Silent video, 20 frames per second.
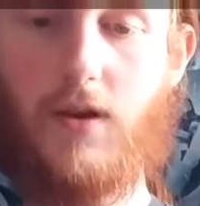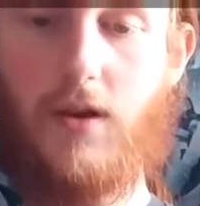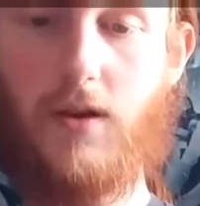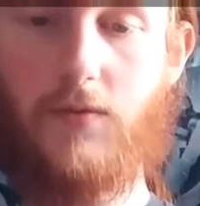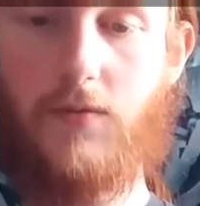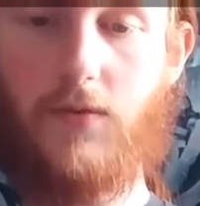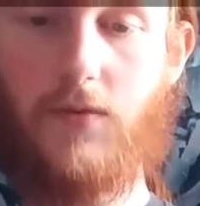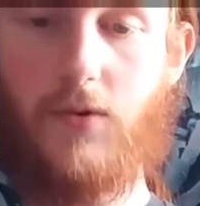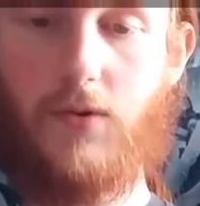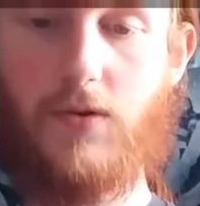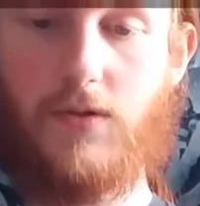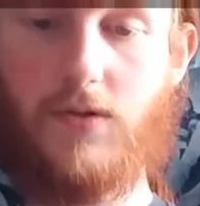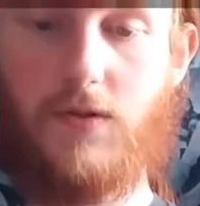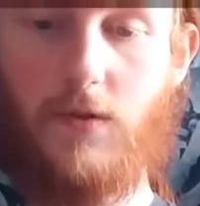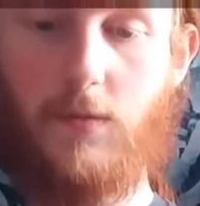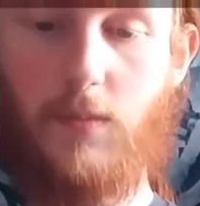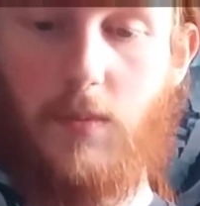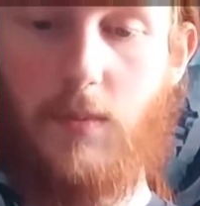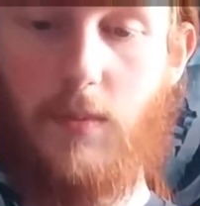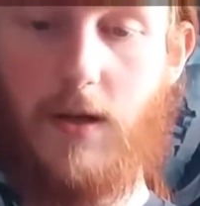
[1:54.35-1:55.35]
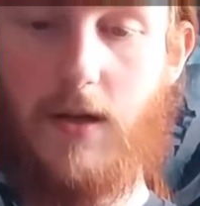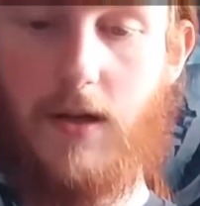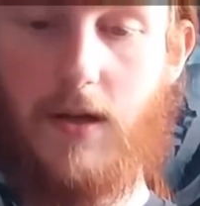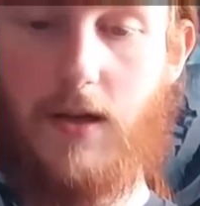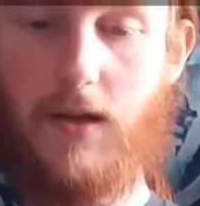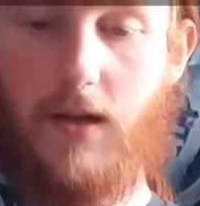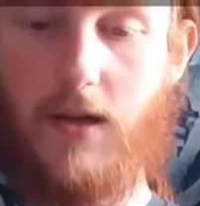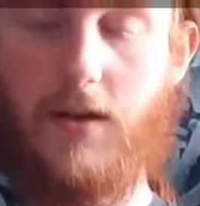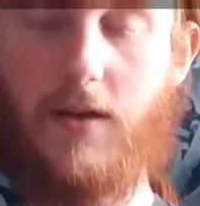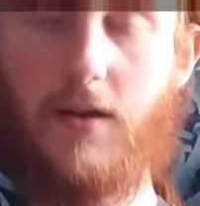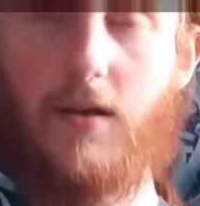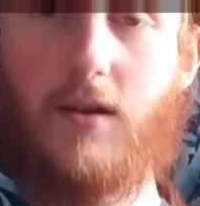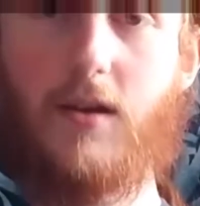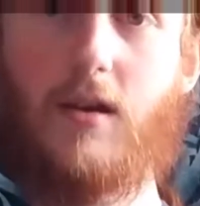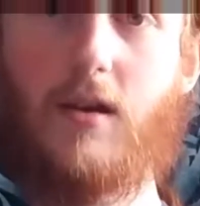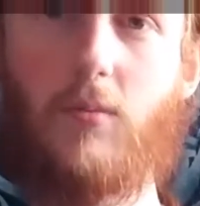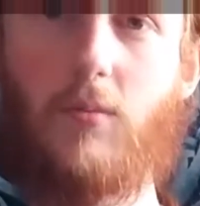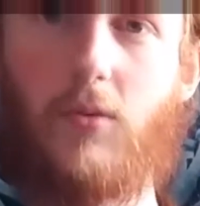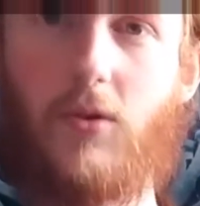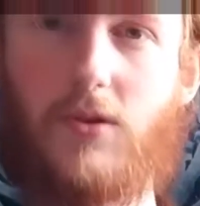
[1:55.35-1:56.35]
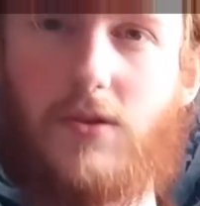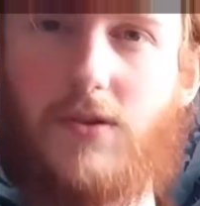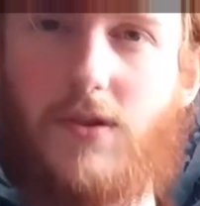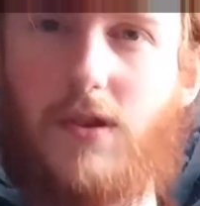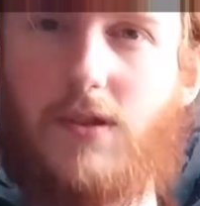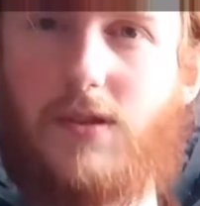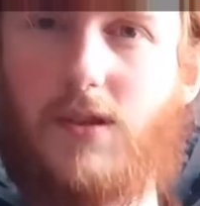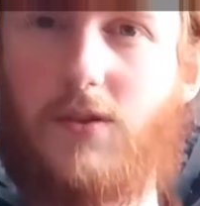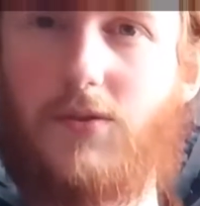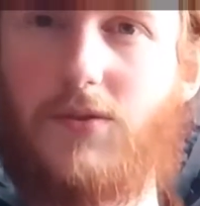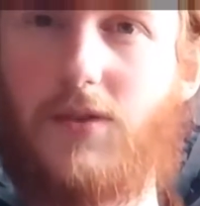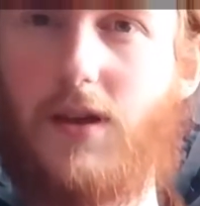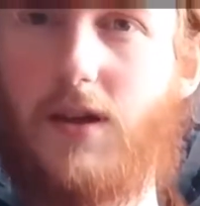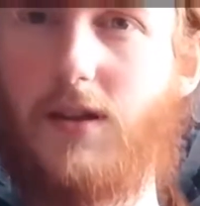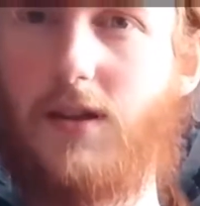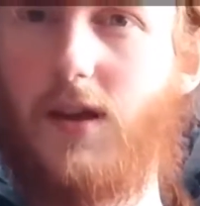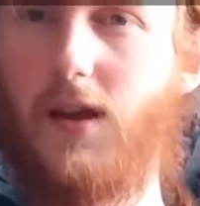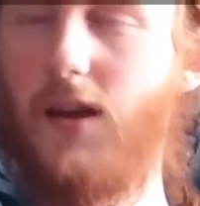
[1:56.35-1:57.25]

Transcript: focus Supermen in here, but it turns out that